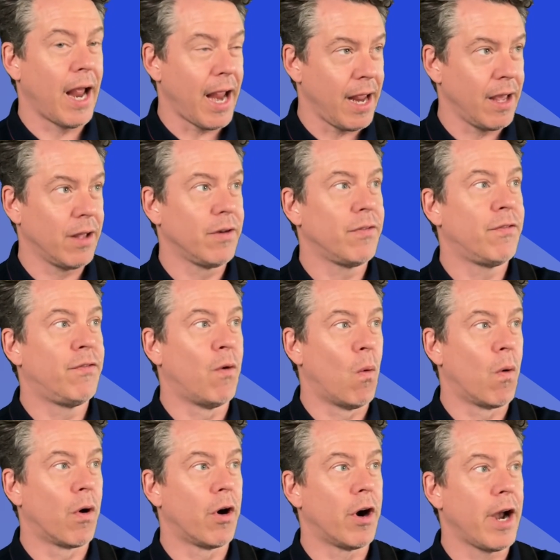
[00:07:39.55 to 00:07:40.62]
and
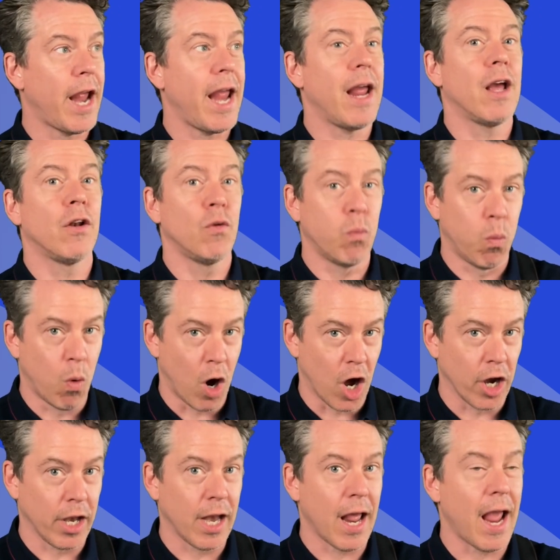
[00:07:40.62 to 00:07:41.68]
4 and
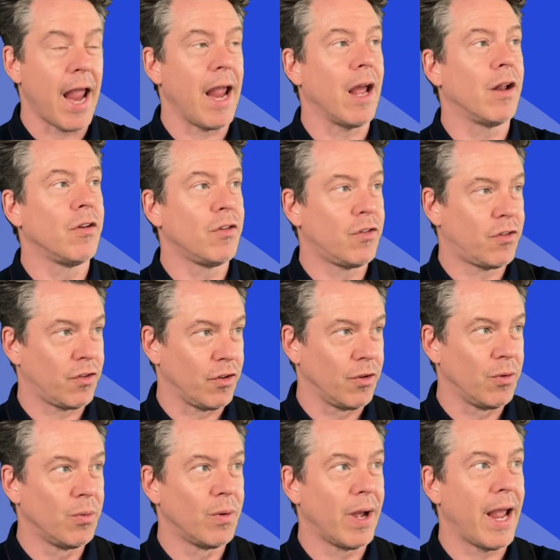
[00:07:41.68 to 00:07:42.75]
1 and
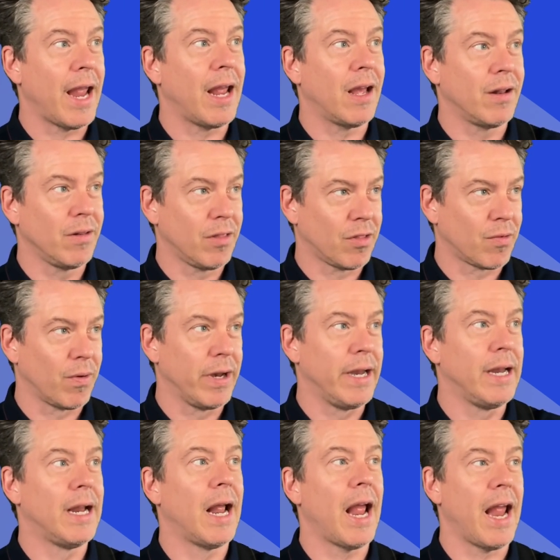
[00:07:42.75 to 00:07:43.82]
2 and 3
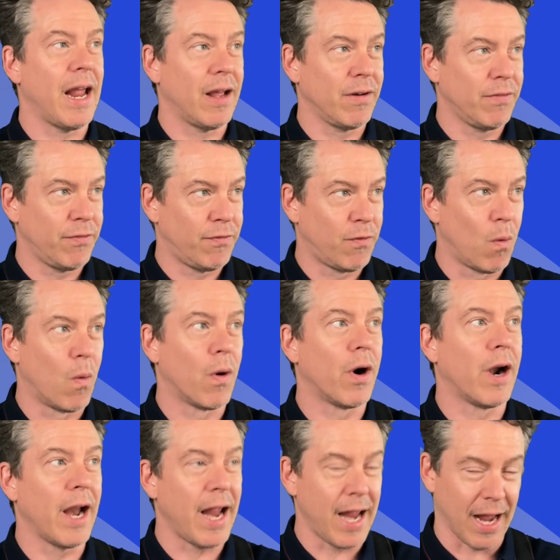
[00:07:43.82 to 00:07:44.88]
and 4
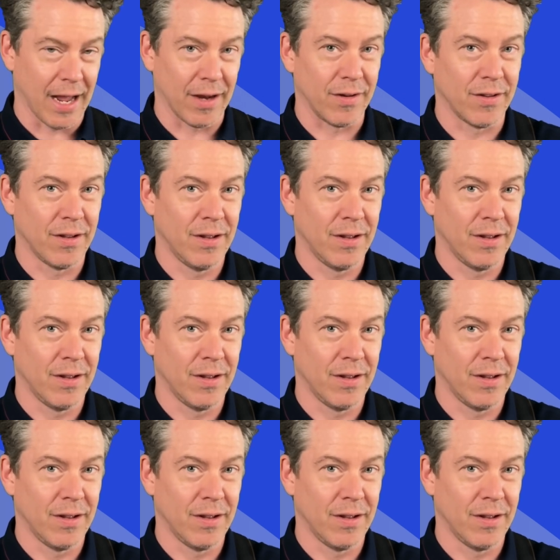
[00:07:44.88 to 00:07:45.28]
and.